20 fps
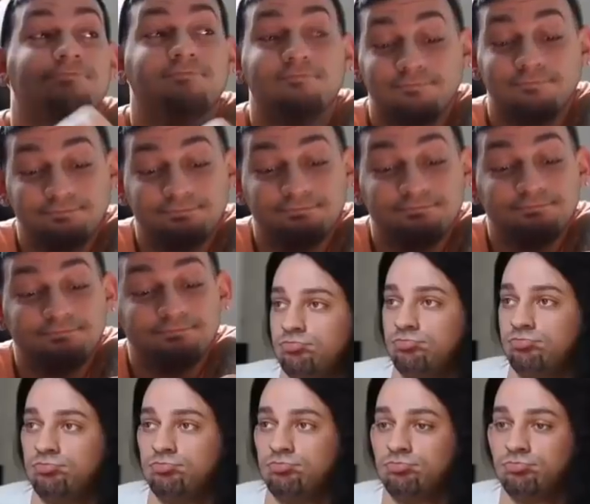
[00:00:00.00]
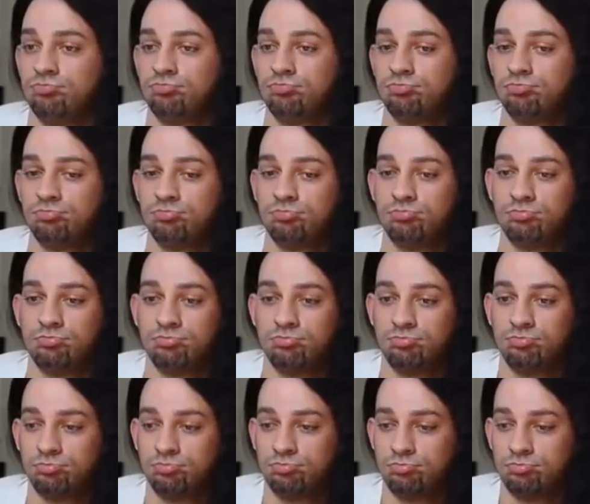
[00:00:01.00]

[no speech]